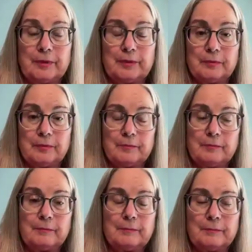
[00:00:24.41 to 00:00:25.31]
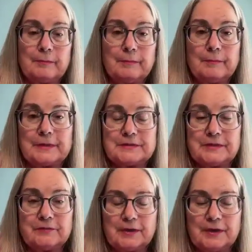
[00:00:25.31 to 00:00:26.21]
People by
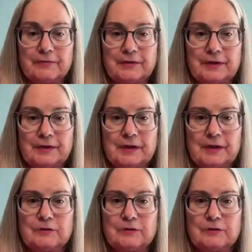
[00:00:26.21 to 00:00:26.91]
Stephen Covey.